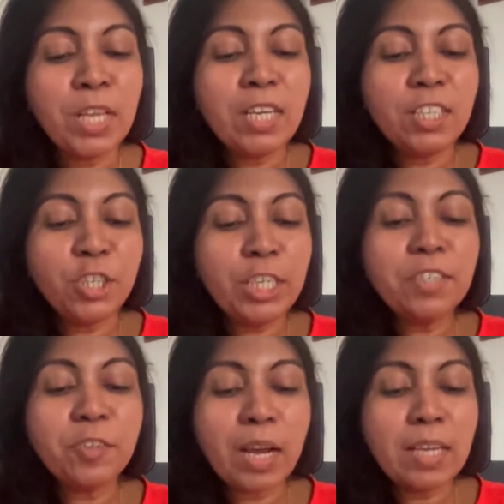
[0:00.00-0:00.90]
she
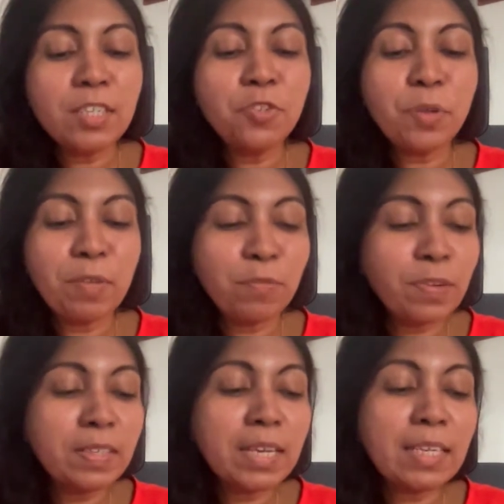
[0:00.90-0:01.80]
tries to
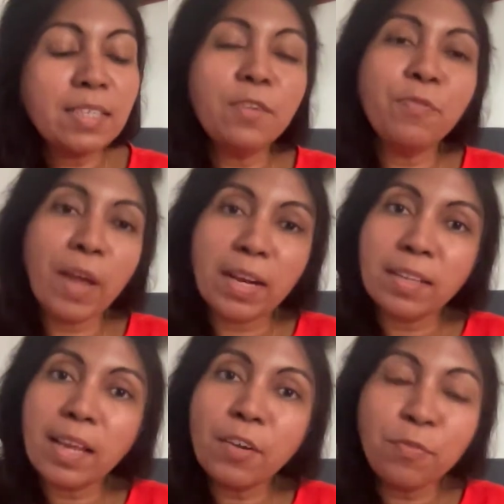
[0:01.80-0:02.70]
emphasize the
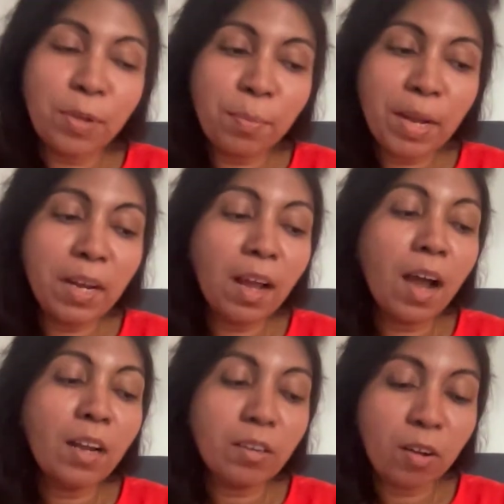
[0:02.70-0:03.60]
fact that women
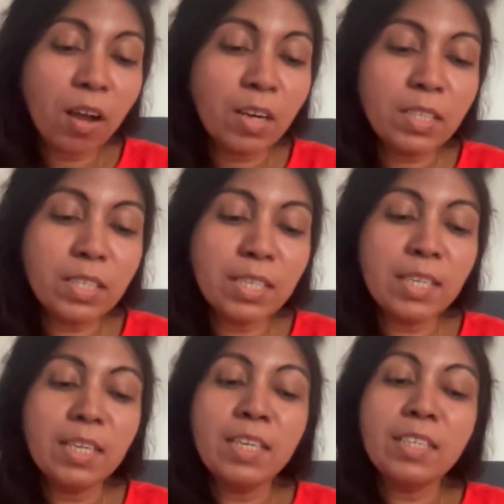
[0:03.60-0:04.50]
are not
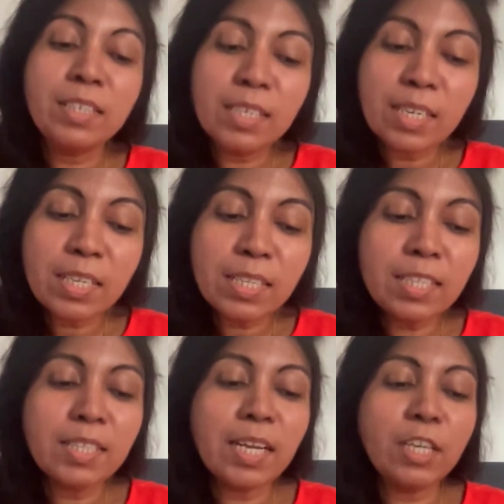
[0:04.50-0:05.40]

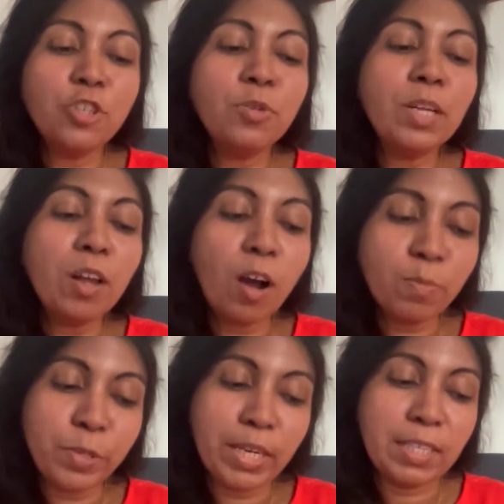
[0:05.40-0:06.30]
just sexual
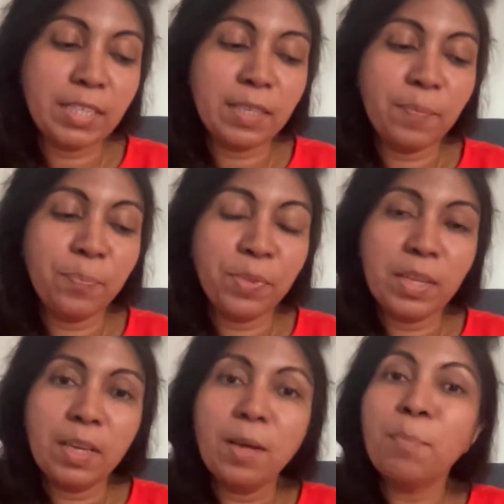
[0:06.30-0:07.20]
objects.
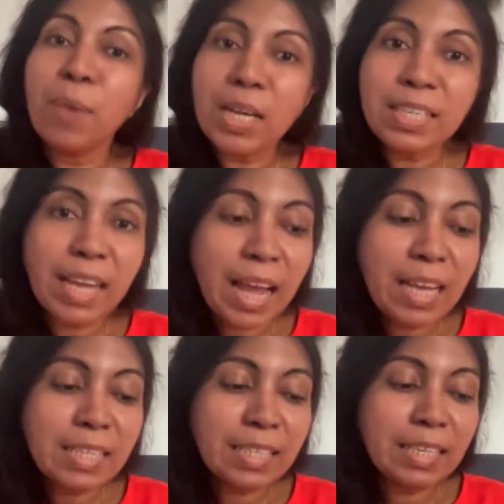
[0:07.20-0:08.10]
but
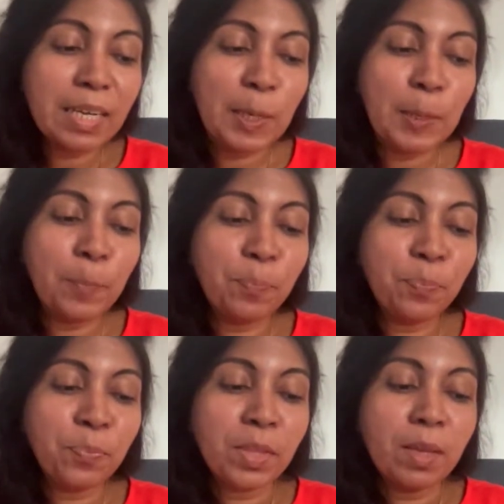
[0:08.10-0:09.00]
as
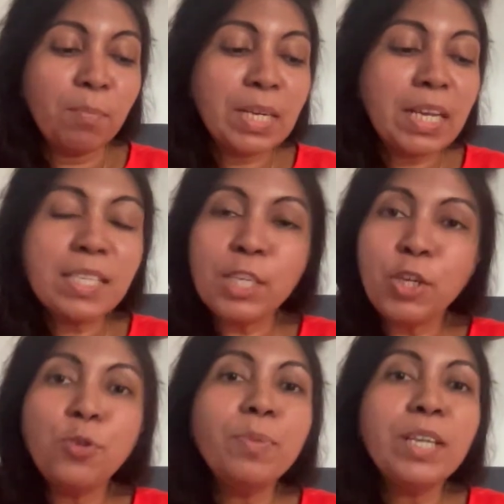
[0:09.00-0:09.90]

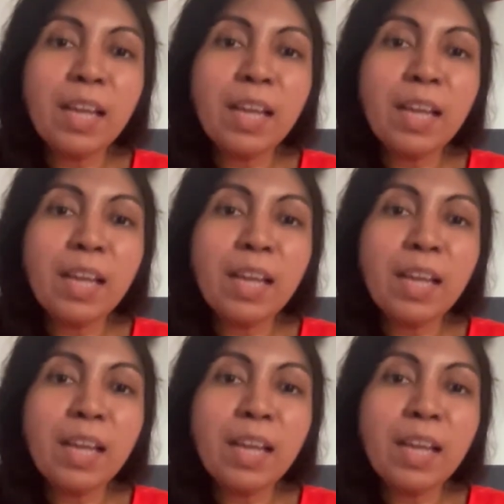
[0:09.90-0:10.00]
human